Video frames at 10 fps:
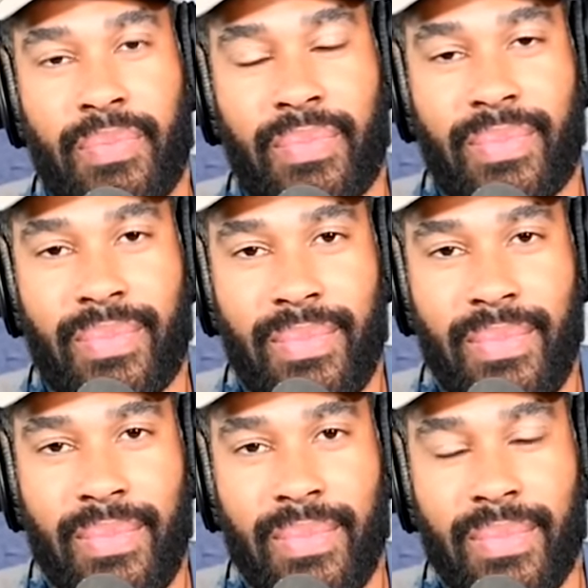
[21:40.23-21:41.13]

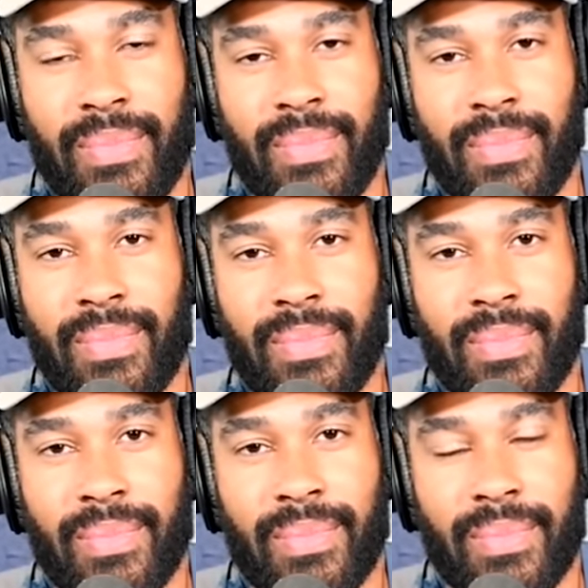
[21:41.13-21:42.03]

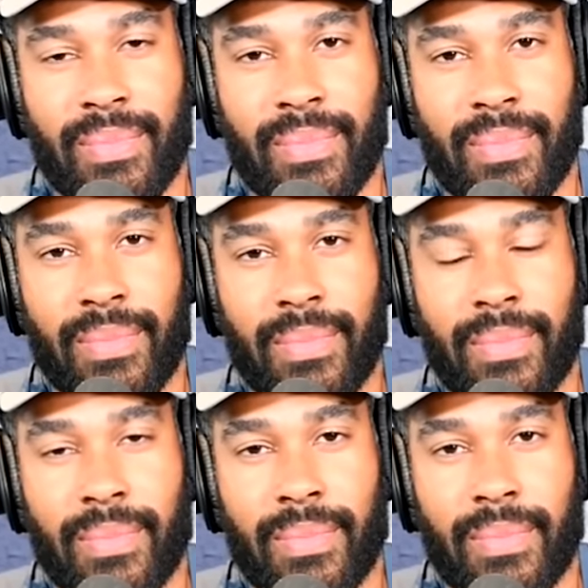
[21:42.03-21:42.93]

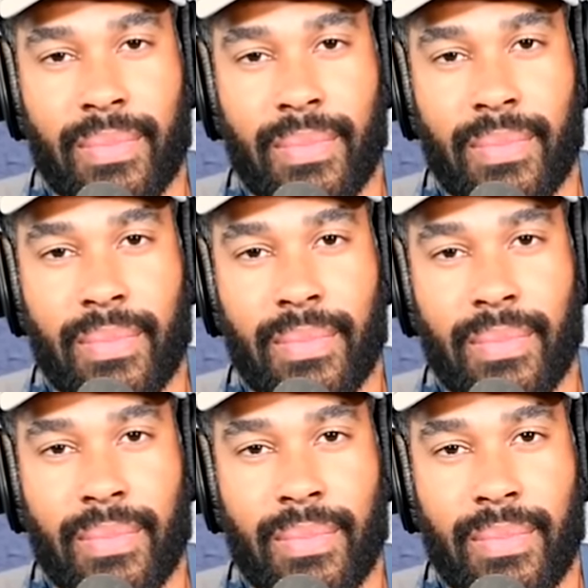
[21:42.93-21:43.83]

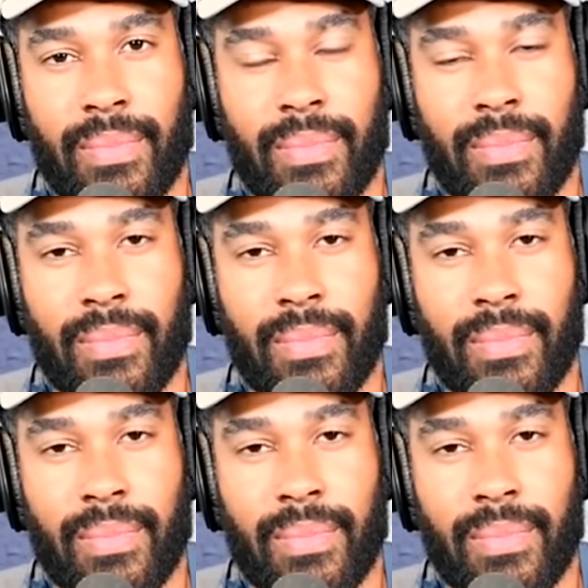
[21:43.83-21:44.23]
(not speaking)